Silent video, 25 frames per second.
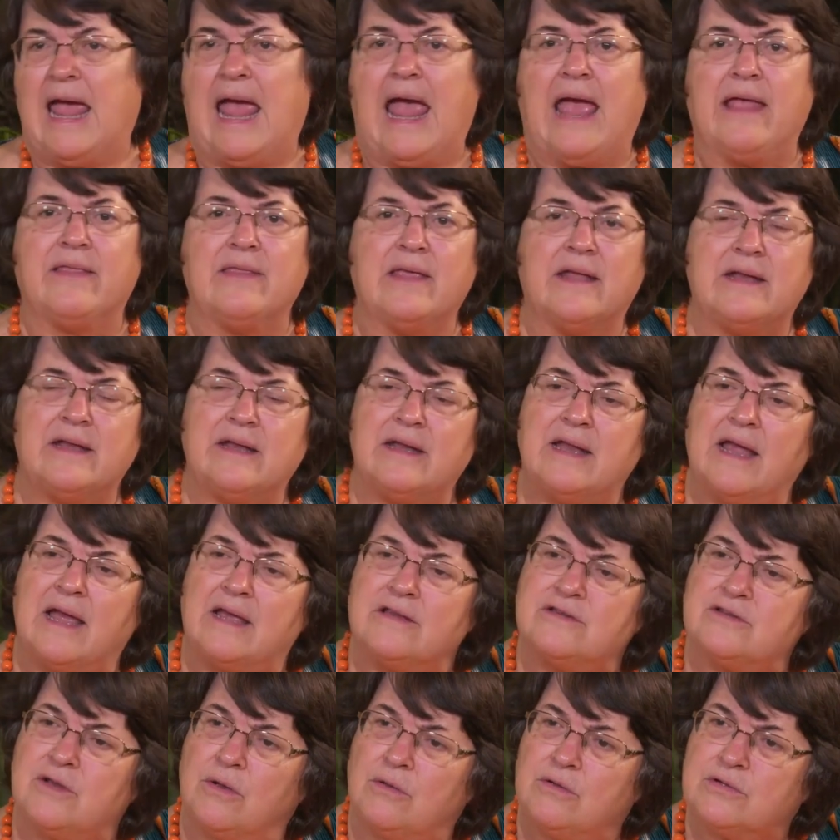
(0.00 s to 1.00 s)
And then it
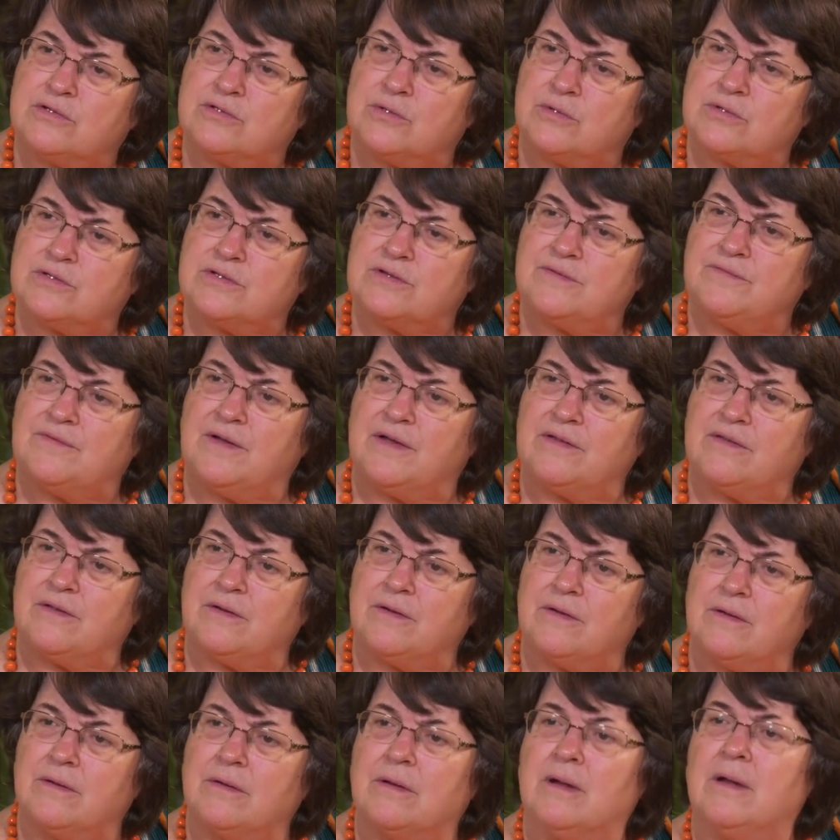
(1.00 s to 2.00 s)
has all sorts of
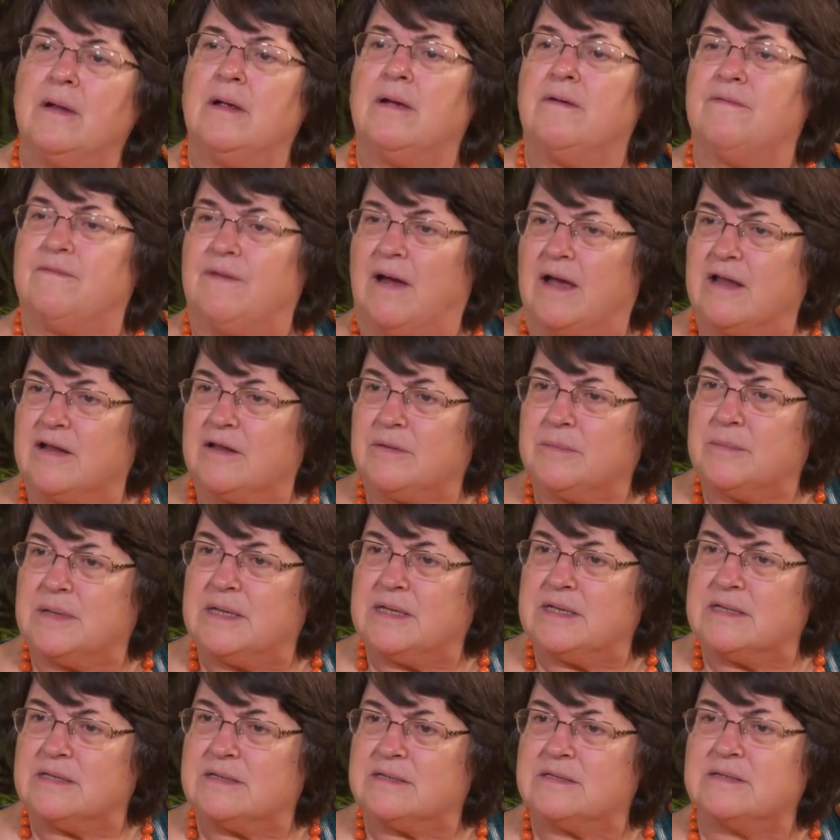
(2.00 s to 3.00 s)
other
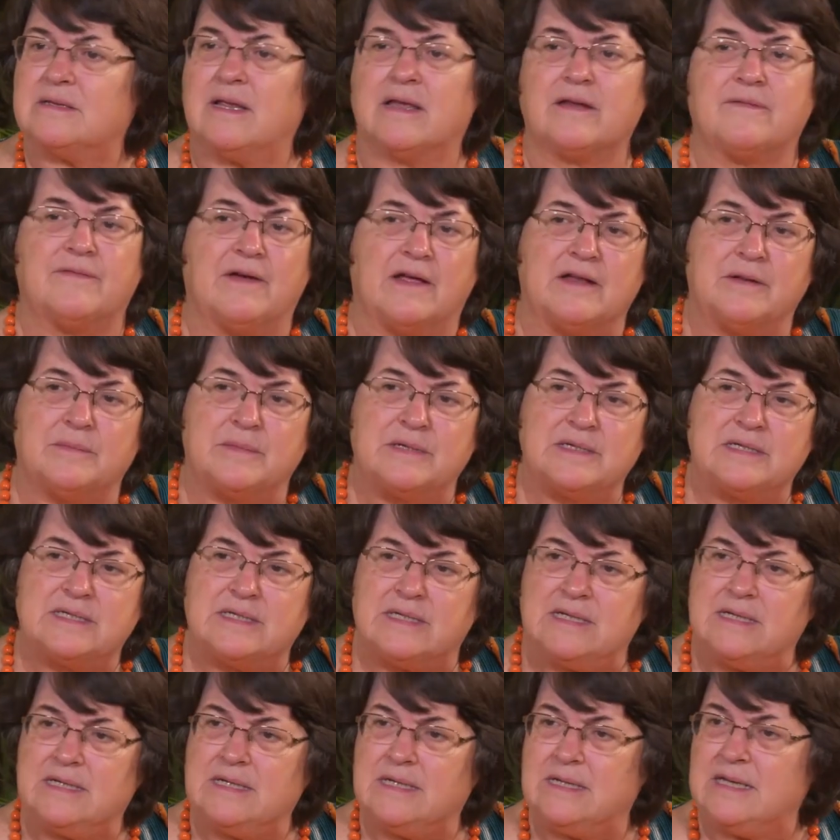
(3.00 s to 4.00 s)
vitamins like vitamin
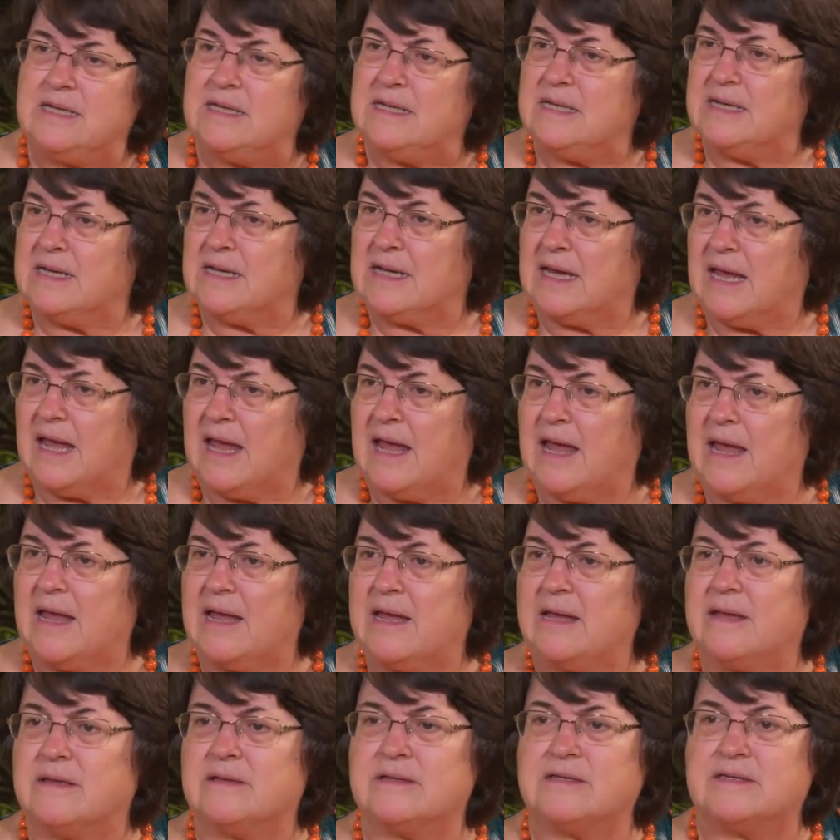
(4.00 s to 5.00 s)
C, E, and
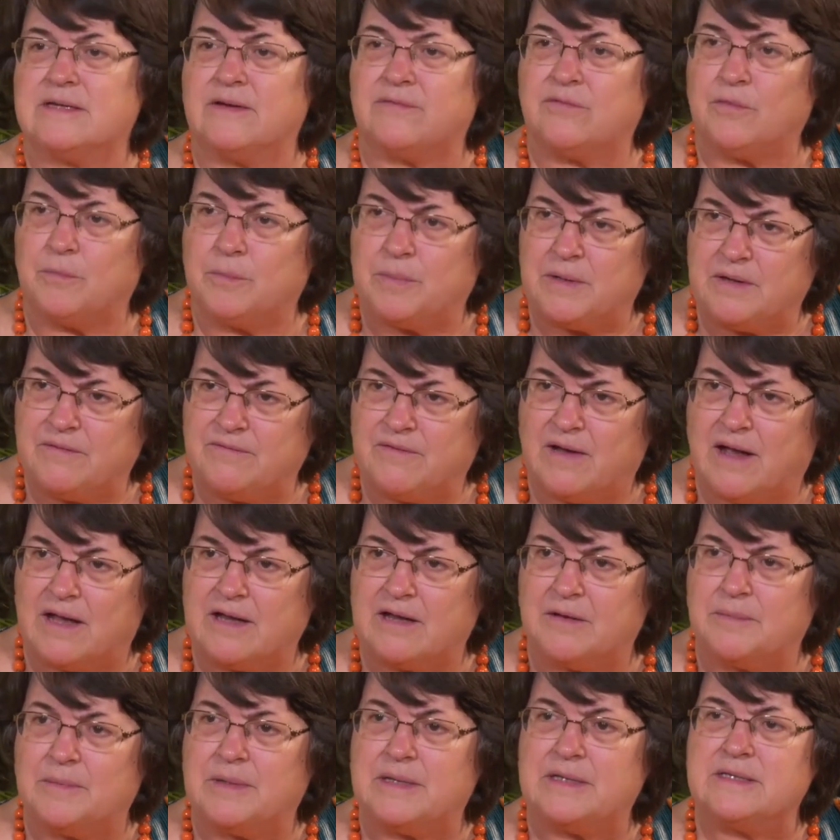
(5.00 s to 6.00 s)
K, and several B
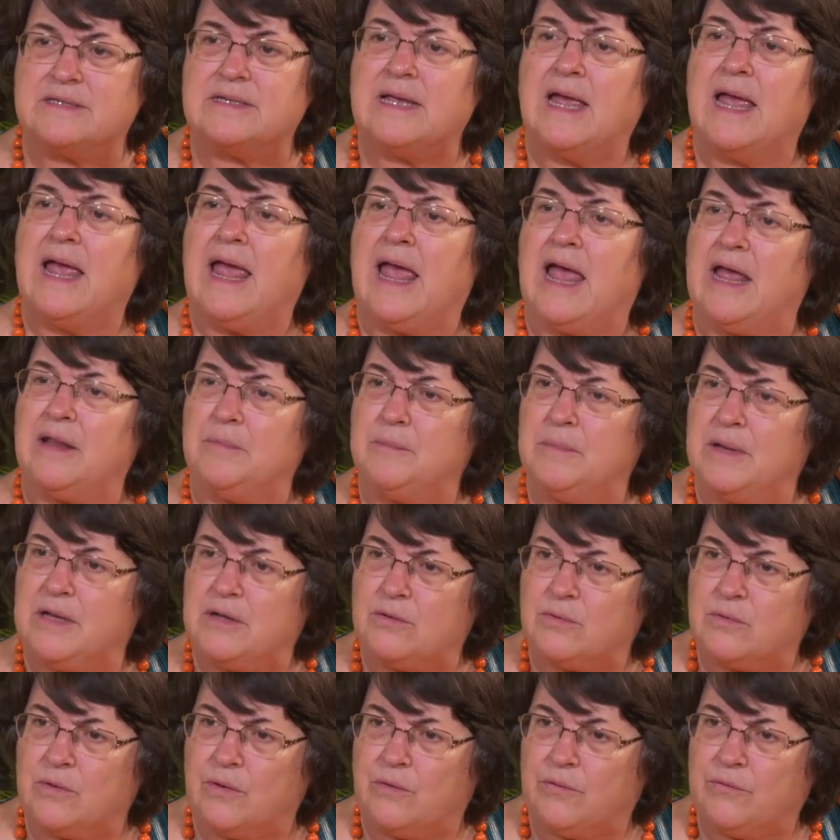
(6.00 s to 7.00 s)
vitamins, and
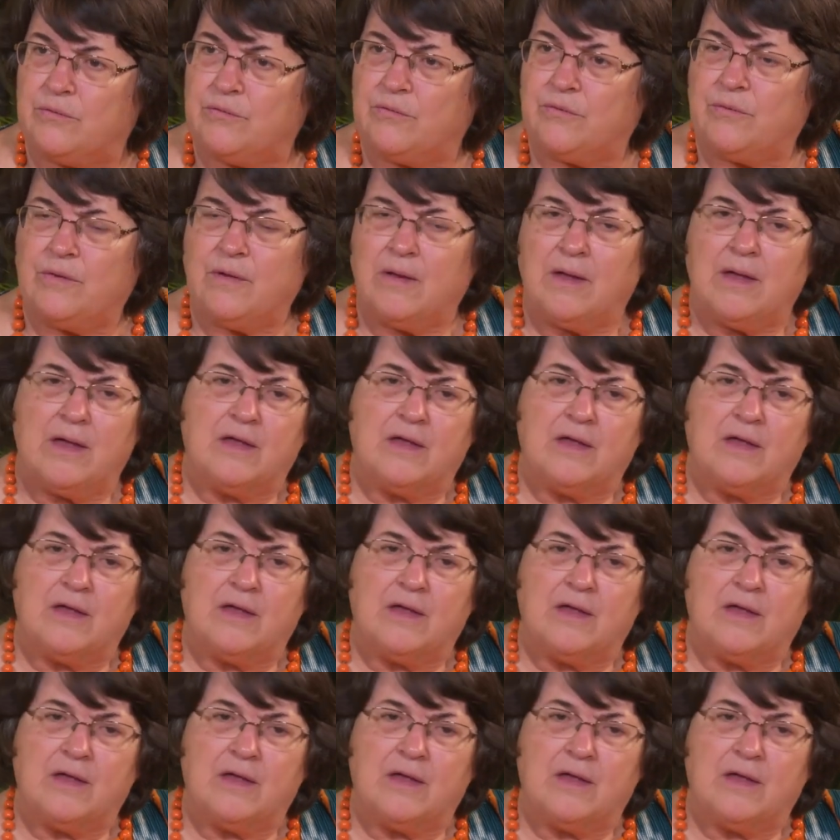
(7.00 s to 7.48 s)
minerals.